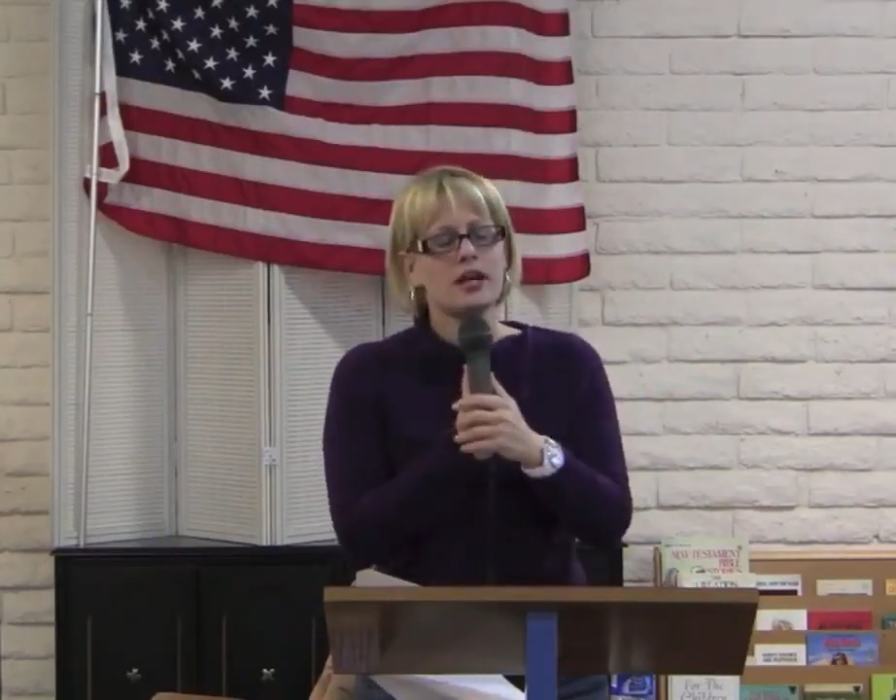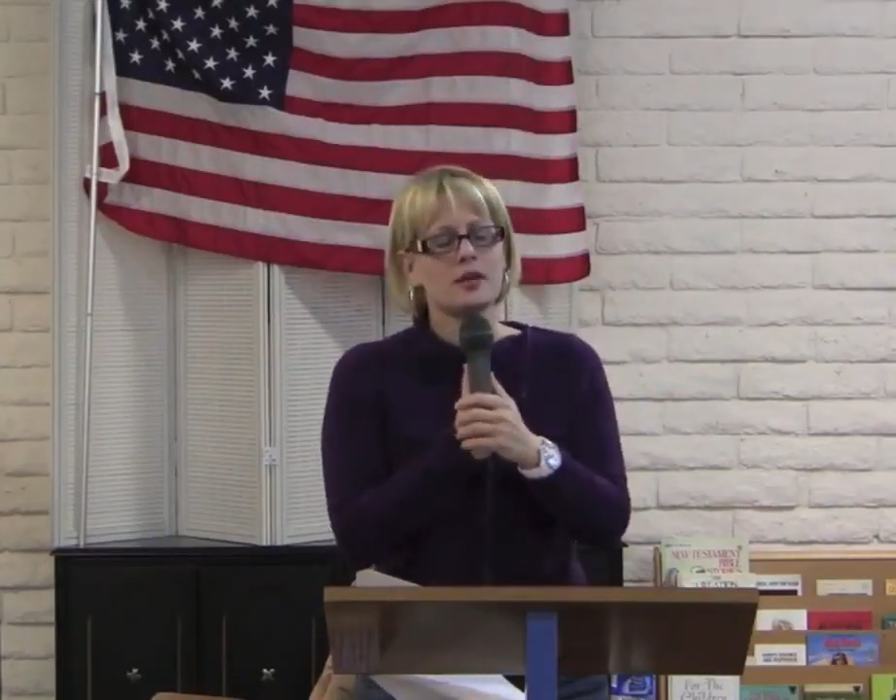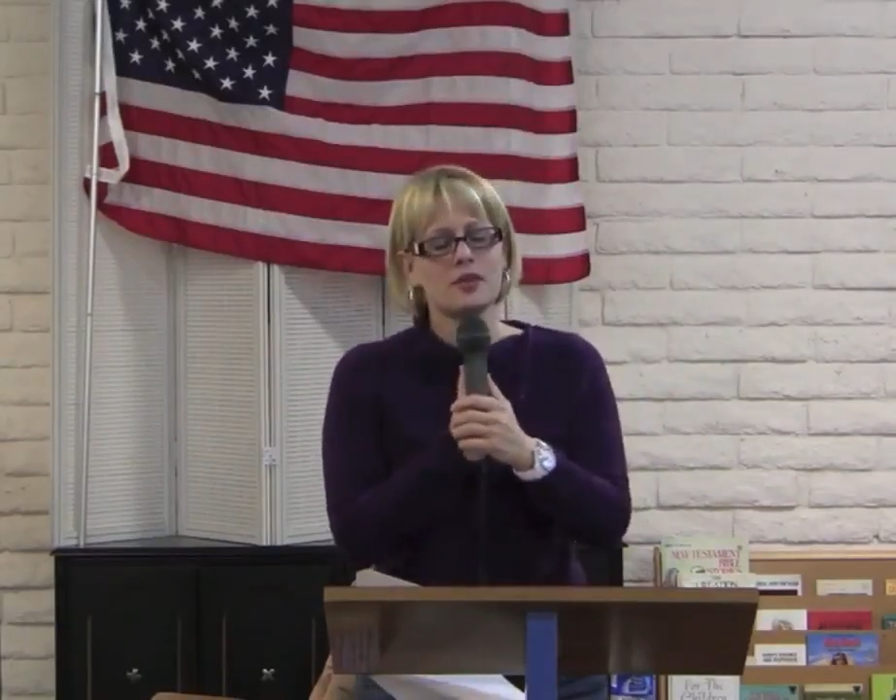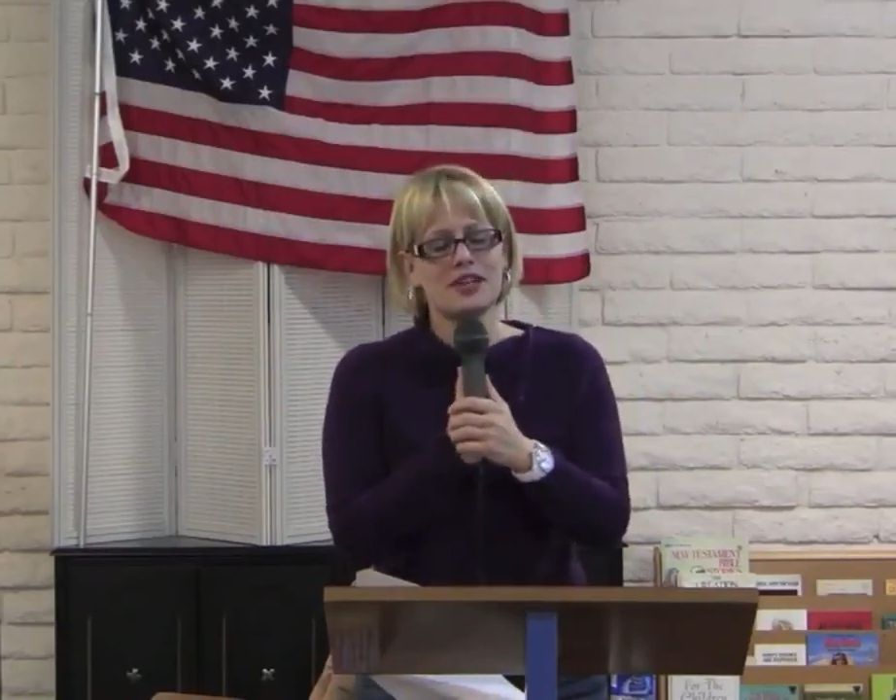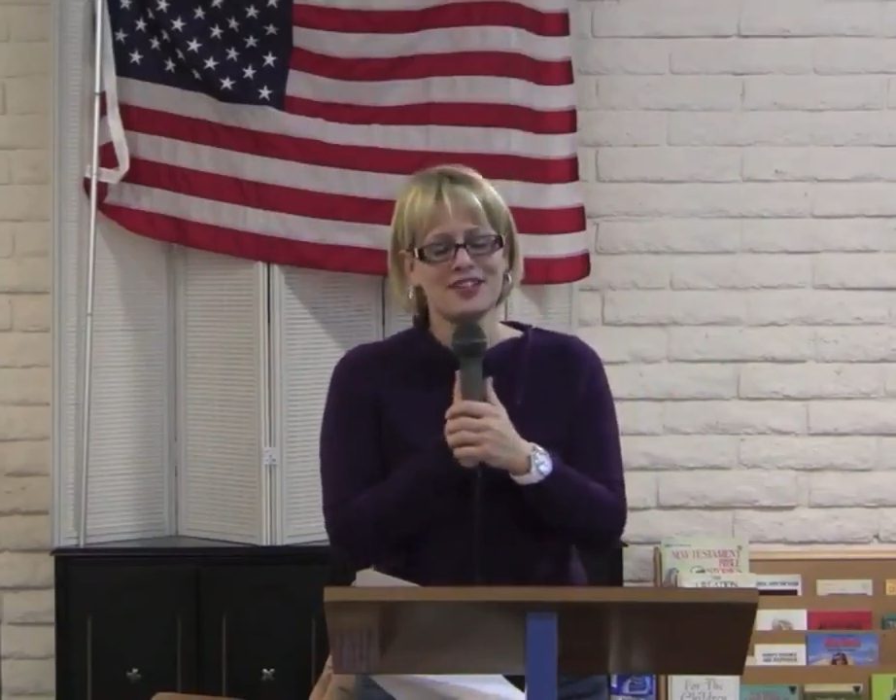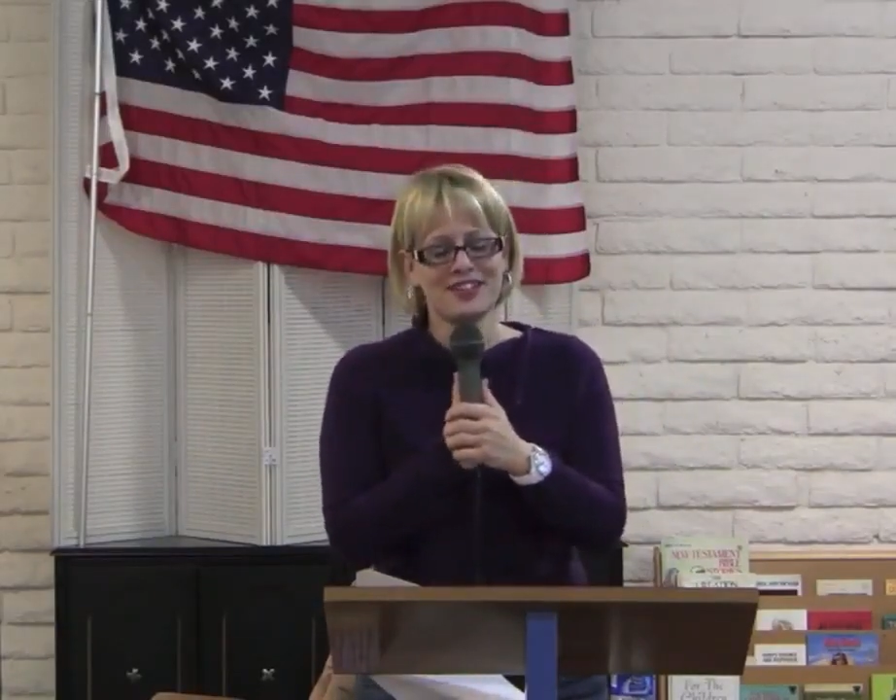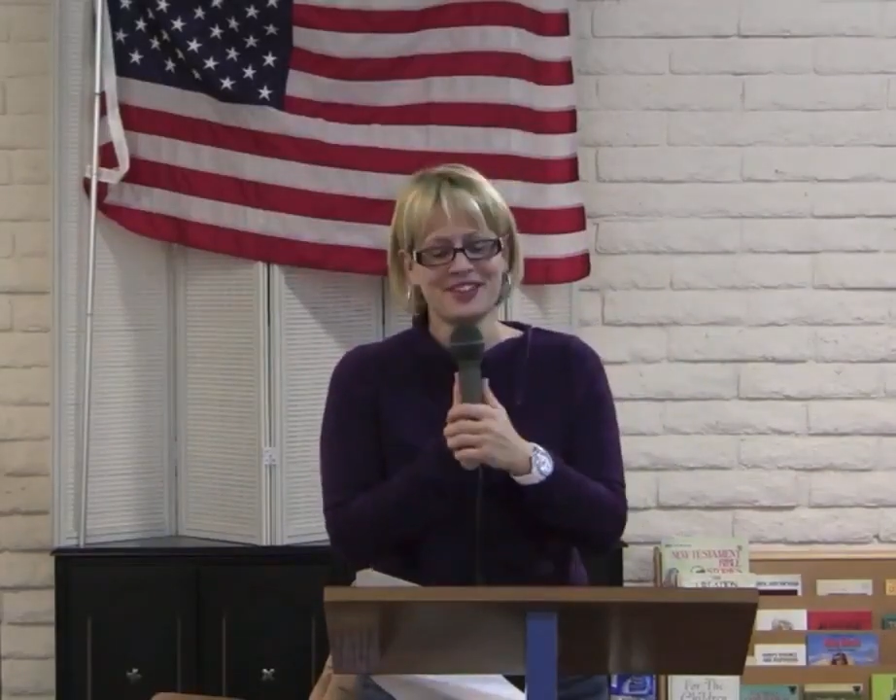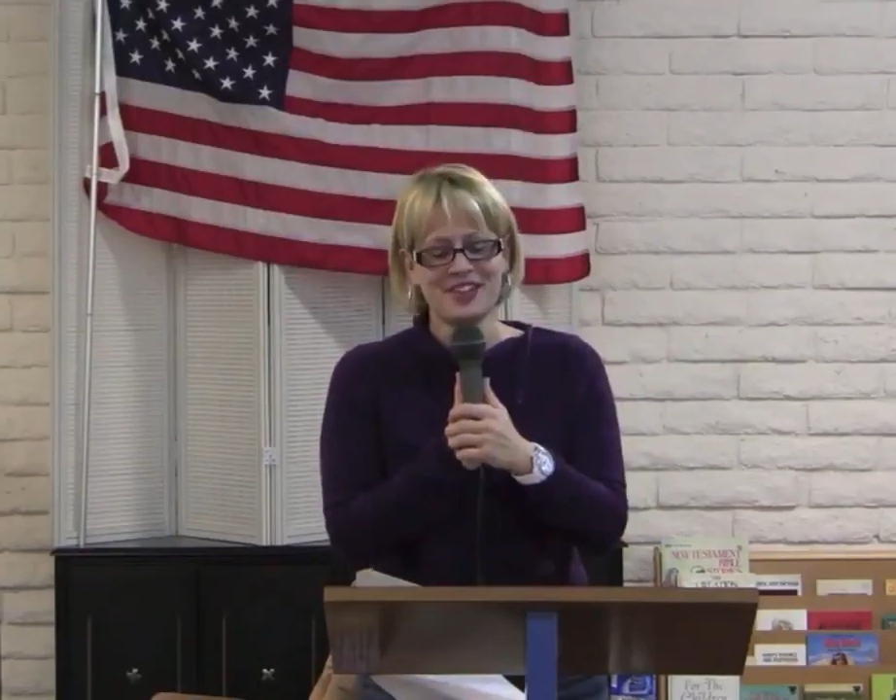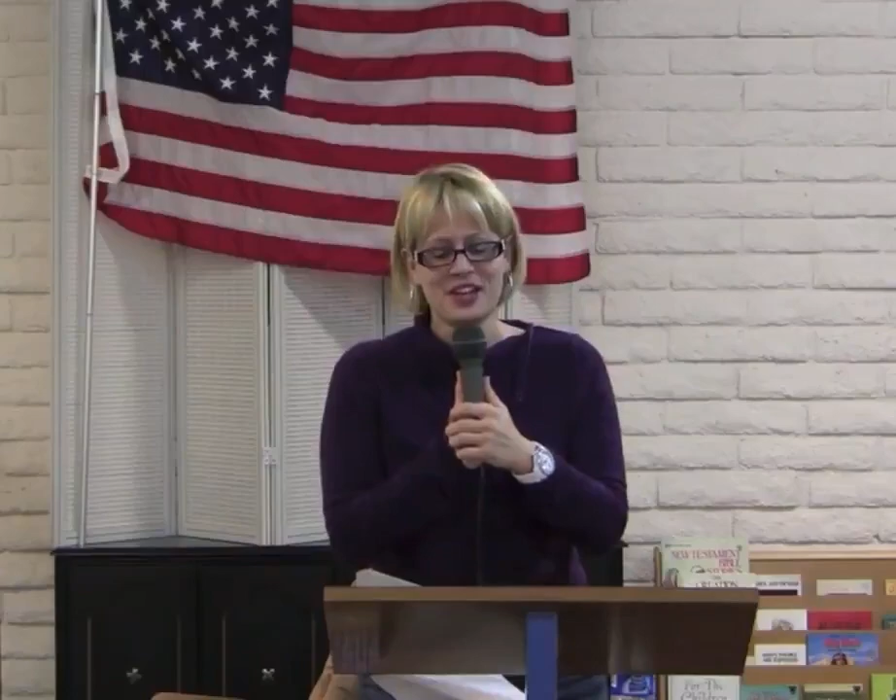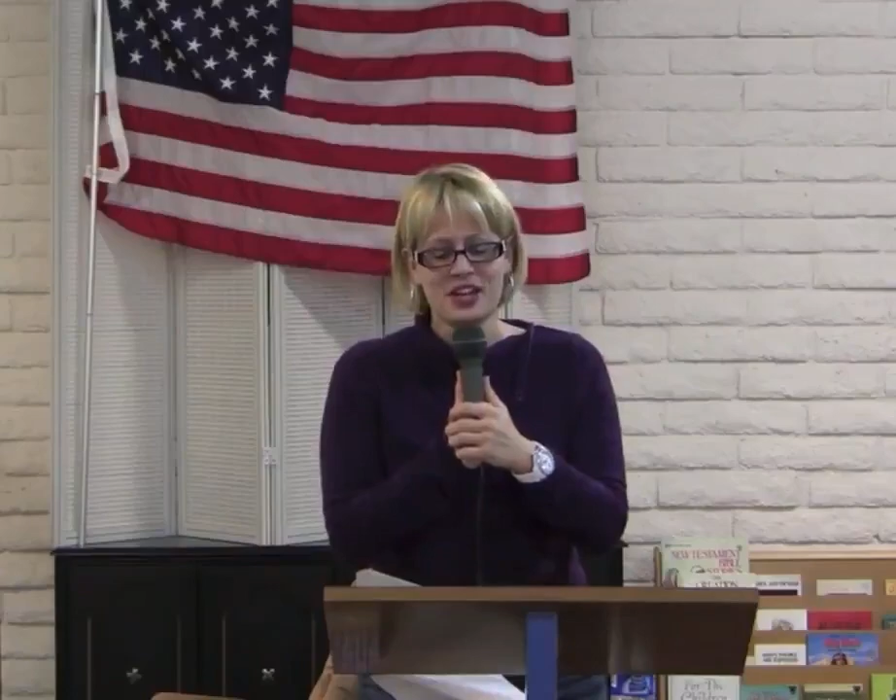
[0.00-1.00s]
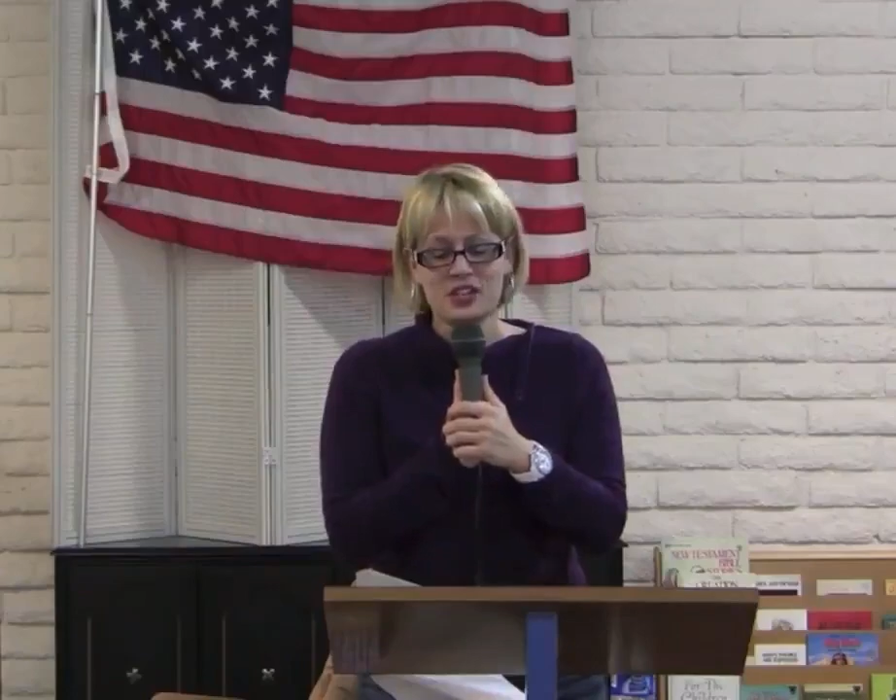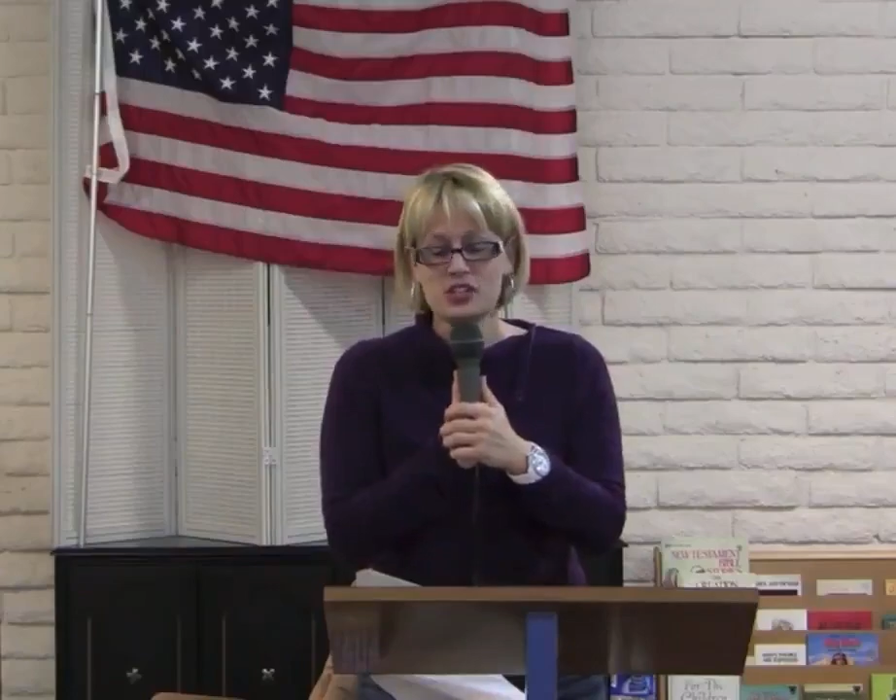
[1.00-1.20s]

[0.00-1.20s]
Um,